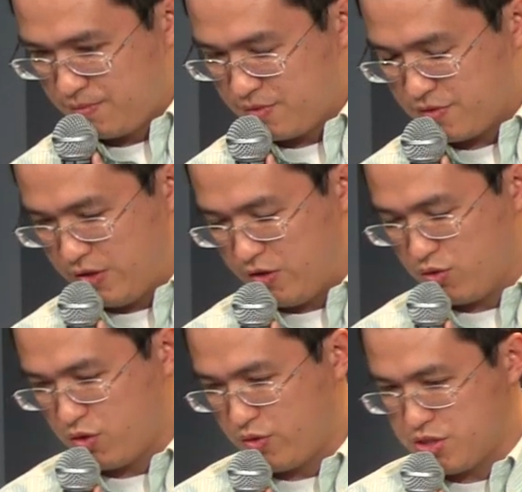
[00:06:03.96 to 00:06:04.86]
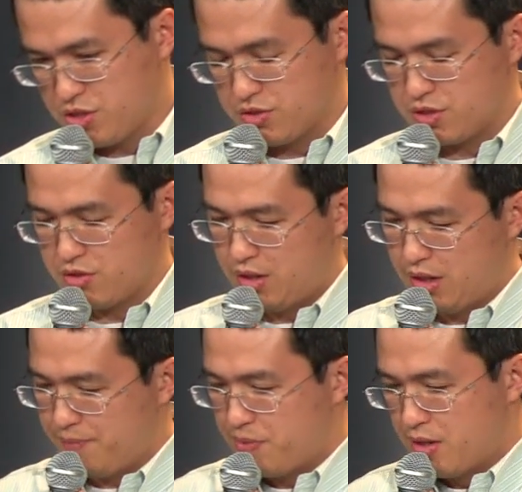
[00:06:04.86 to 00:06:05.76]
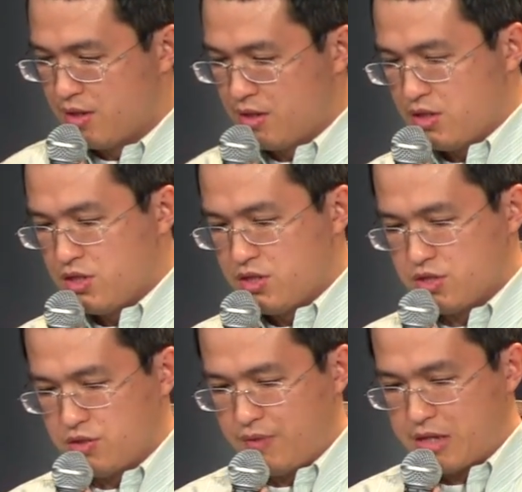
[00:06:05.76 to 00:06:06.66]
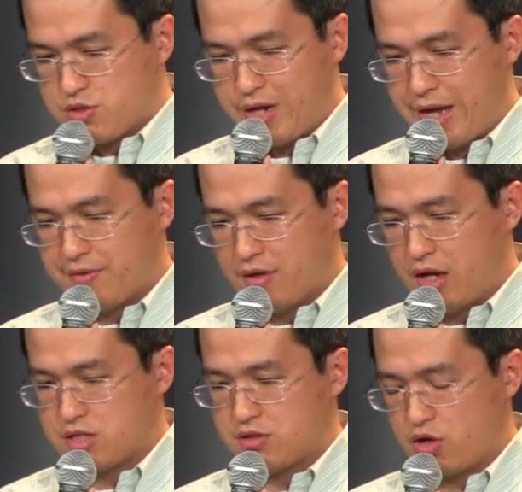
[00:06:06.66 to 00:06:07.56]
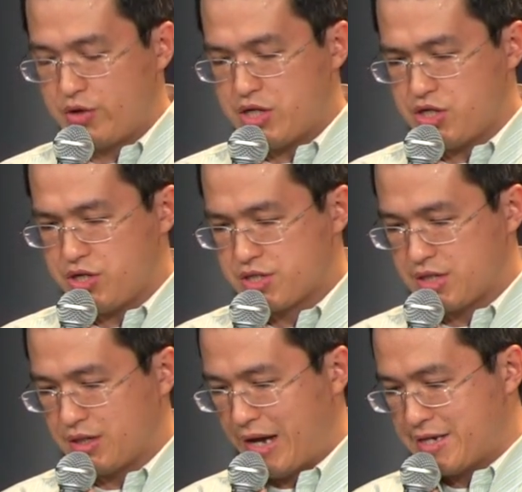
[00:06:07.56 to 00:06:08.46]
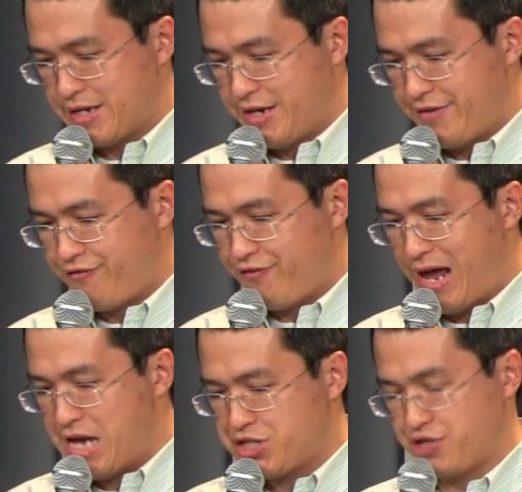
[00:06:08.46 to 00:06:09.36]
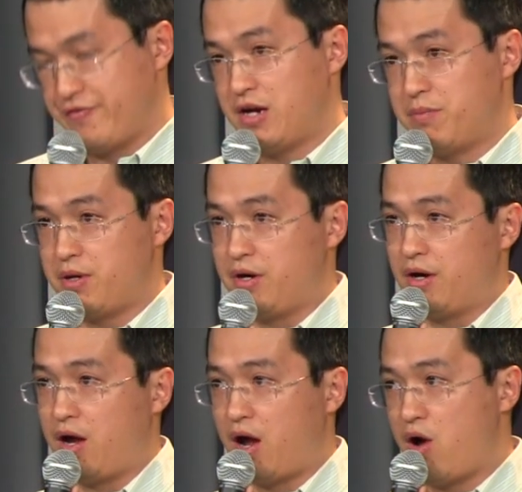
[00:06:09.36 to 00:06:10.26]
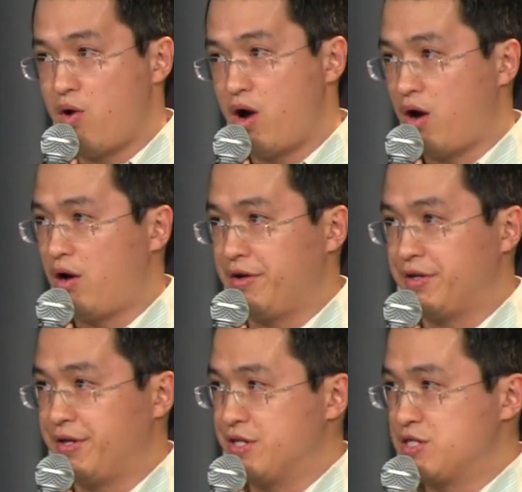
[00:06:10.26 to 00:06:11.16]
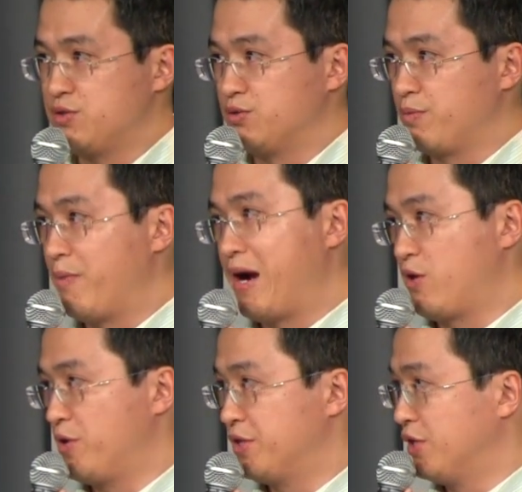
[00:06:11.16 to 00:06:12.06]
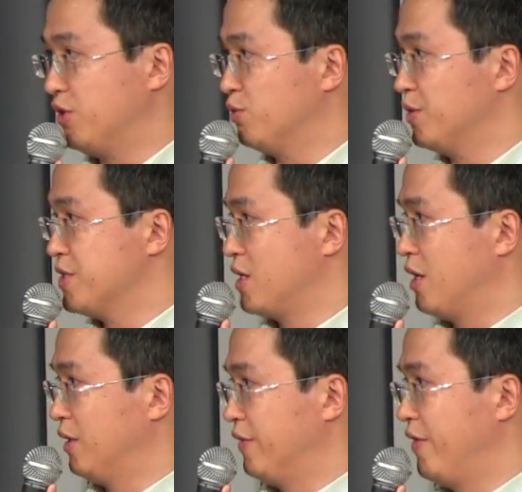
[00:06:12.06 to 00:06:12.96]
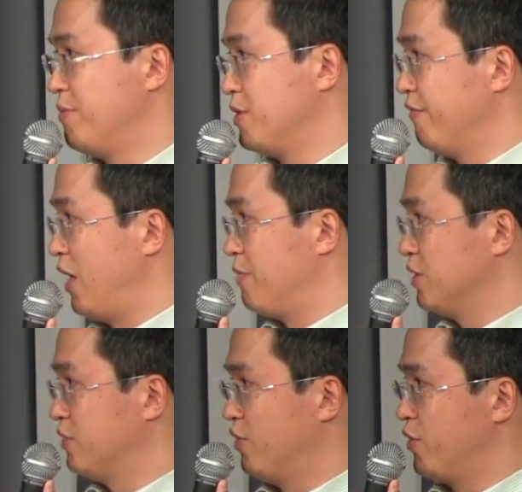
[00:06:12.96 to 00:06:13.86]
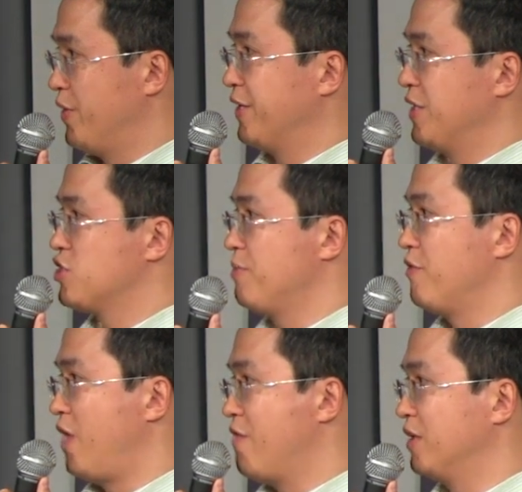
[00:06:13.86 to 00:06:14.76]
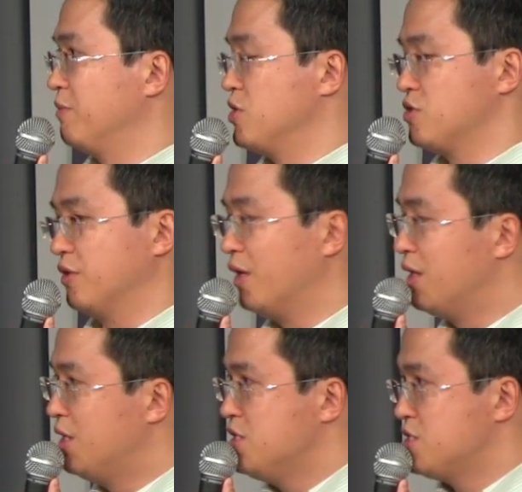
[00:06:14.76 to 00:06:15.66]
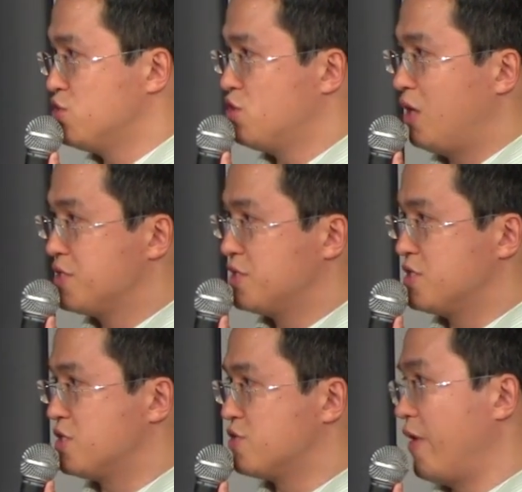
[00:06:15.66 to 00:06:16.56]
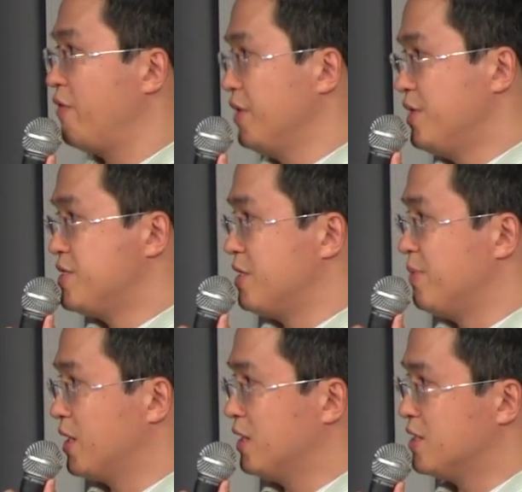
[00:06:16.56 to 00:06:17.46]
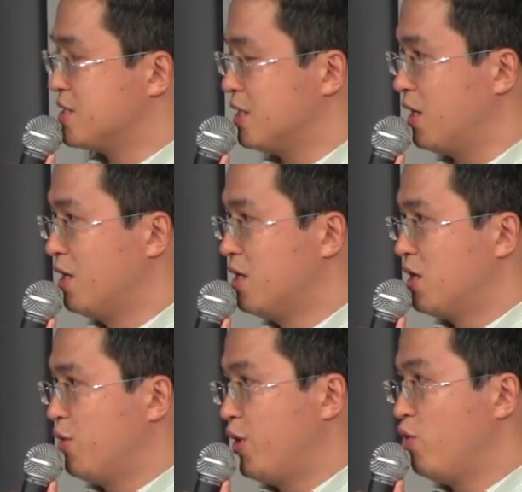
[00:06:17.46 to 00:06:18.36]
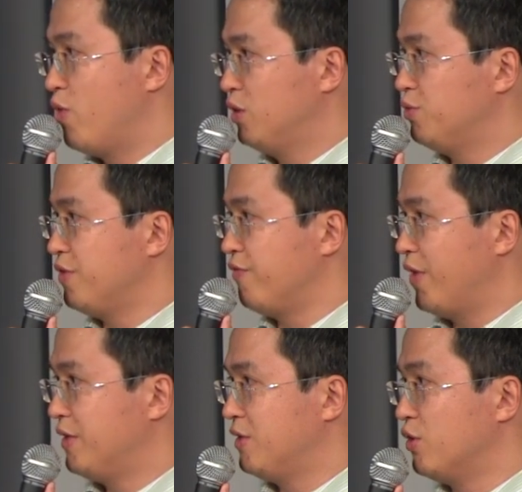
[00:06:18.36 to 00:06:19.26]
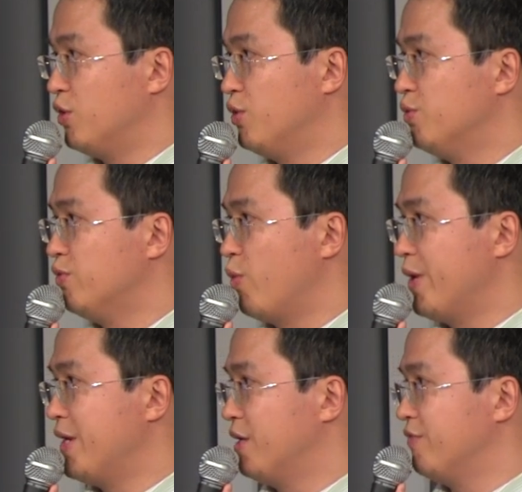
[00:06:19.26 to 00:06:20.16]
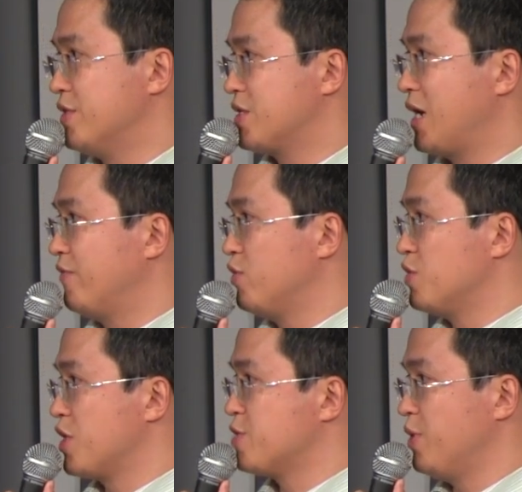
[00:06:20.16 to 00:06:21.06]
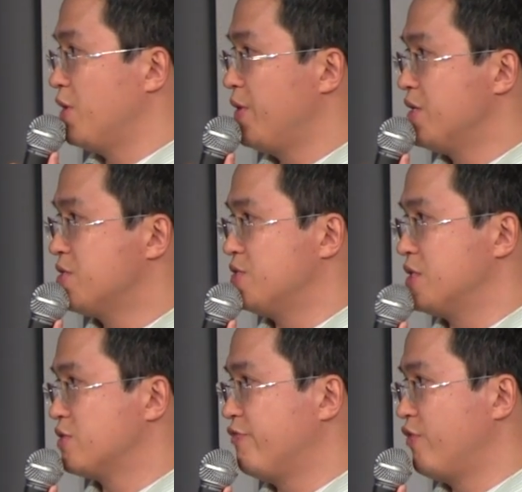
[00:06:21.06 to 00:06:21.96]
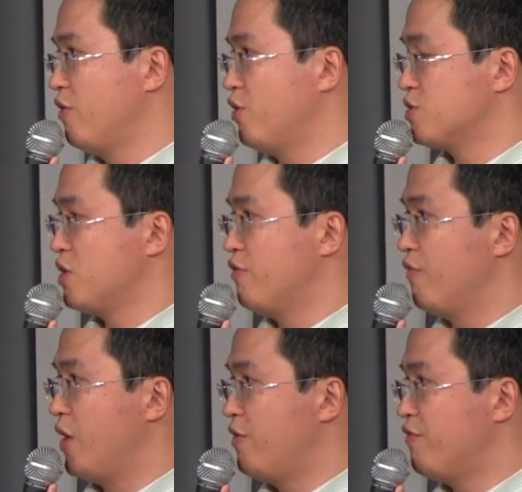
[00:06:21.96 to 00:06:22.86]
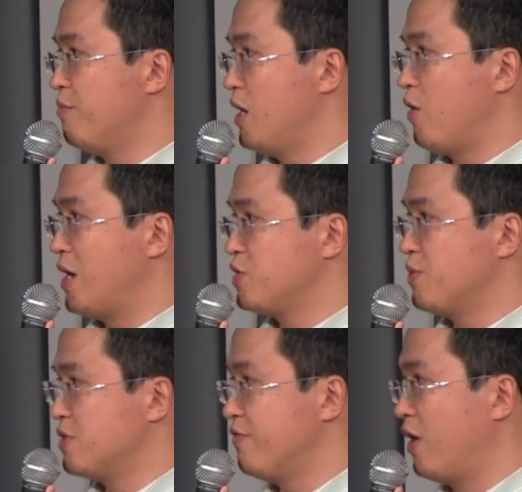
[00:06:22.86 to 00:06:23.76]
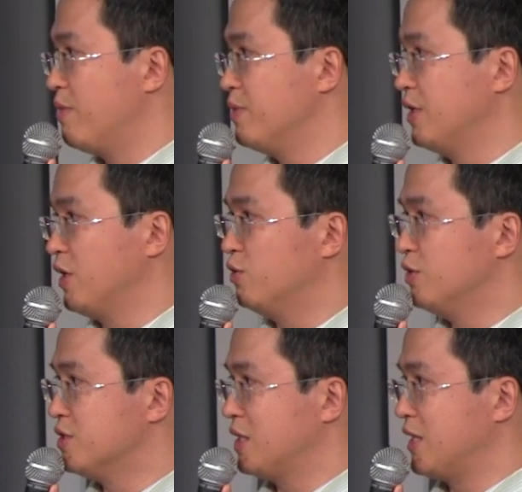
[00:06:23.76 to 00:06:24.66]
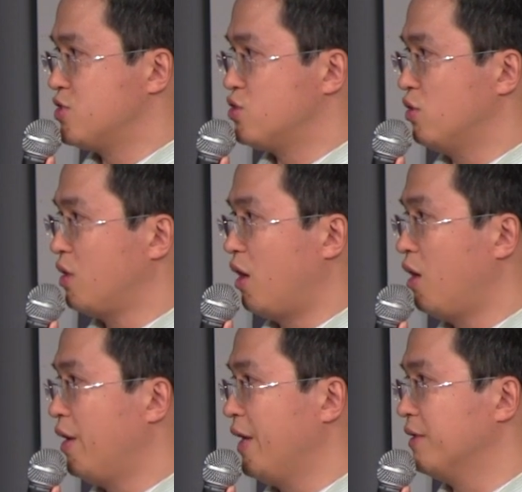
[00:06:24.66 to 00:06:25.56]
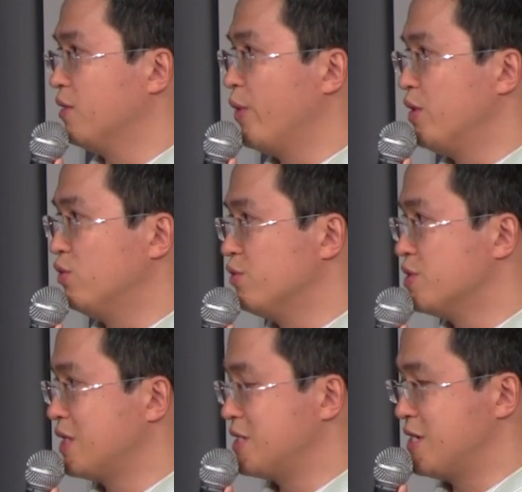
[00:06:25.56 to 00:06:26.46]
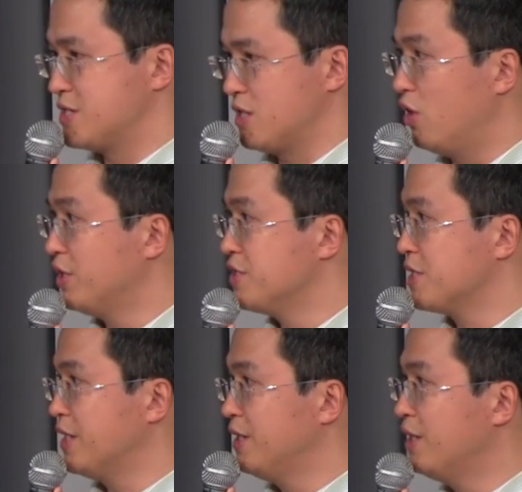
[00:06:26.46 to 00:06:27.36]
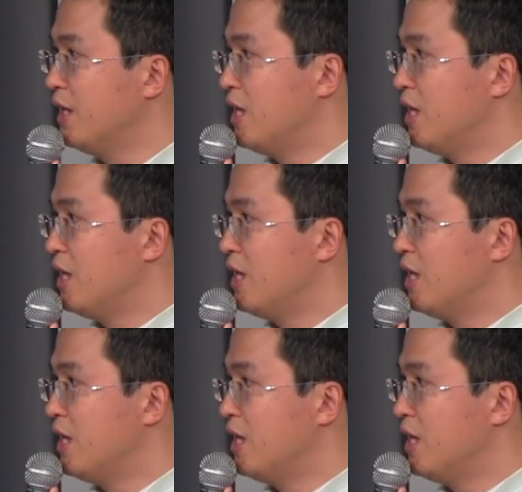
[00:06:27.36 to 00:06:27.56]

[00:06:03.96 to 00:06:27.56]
It's a very good question. So uh, so as you can, uh, so the question is, uh, as a Flash developer, how hard it is to migrate into this uh, developing environment for creating HTML5 animation? So short answer is it's very easy because uh, we don't want to invent a new way of this kind of user experience. You just feel yourself very familiarized with environment, including such as shortcut and the way you do it, such as the onion skin.